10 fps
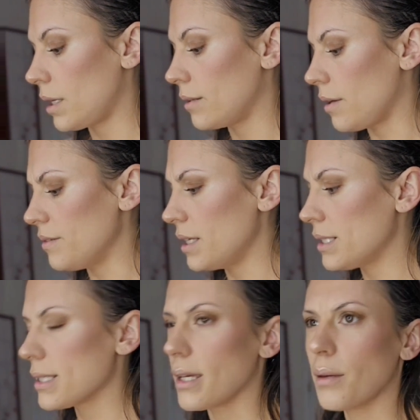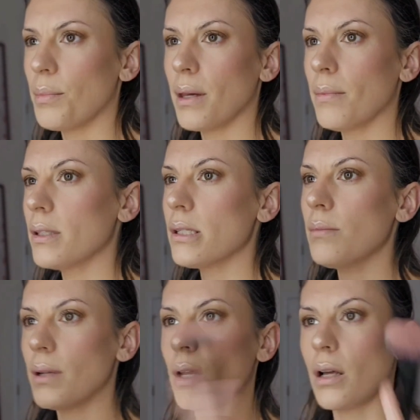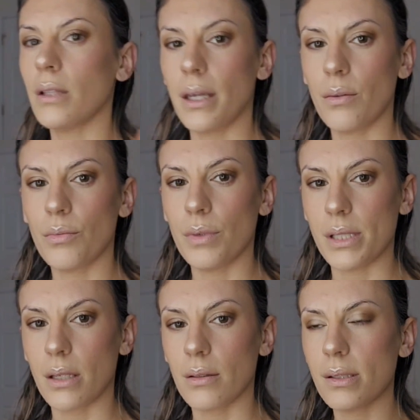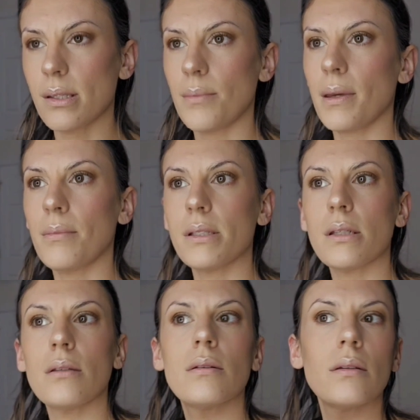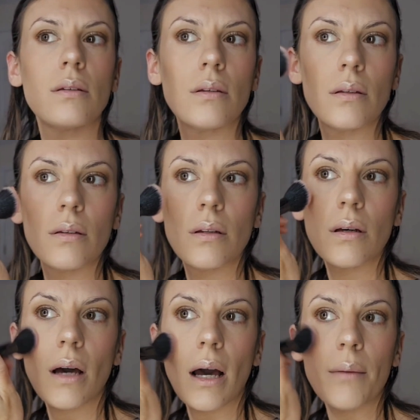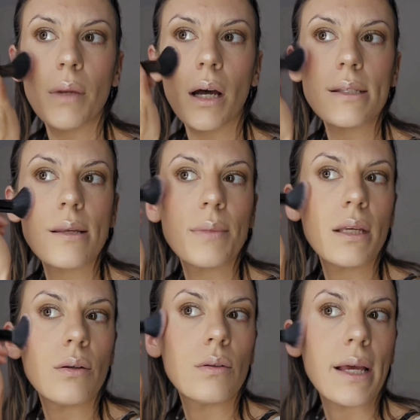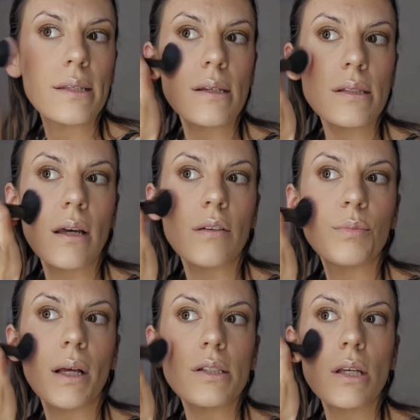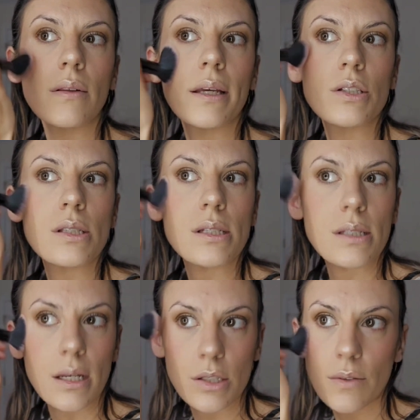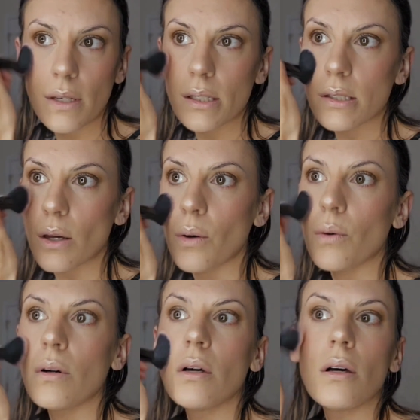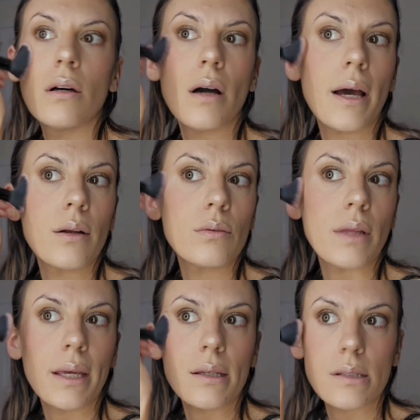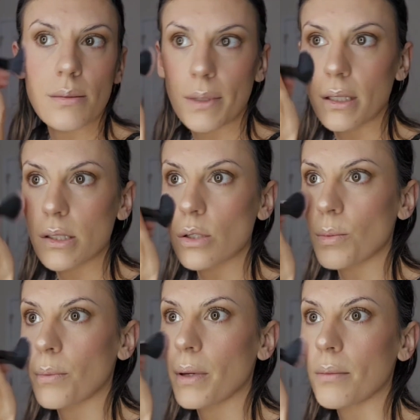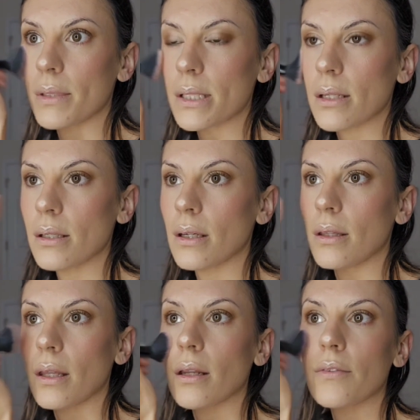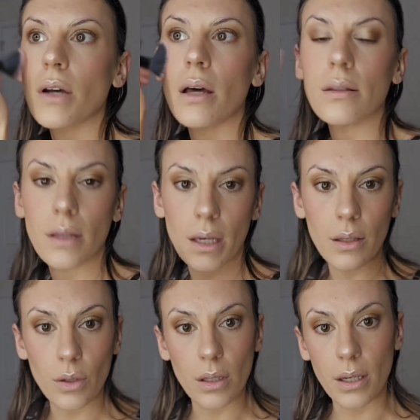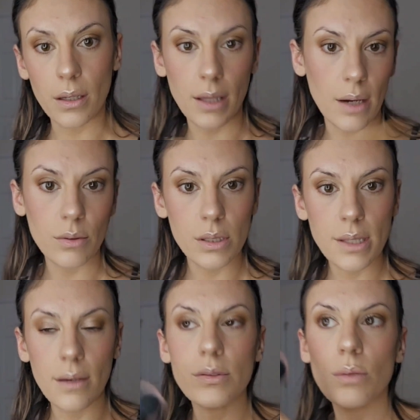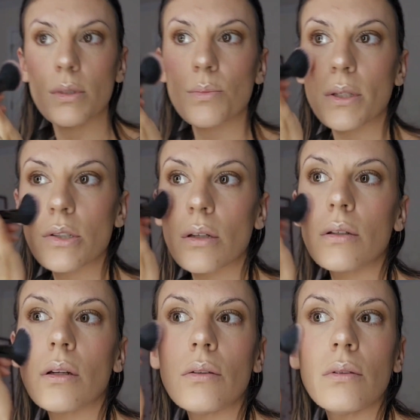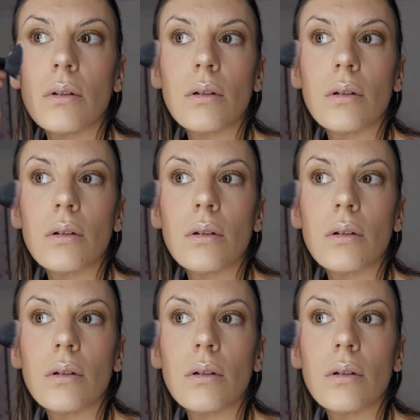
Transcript: I love that it's like pigmented, but not like ridiculously pigmented. I'm not somebody who likes a ton of blush. I like just a touch of it, so I don't like it to be super pigmented and then I've got like, I look like a clown because I have too much blush on, you know?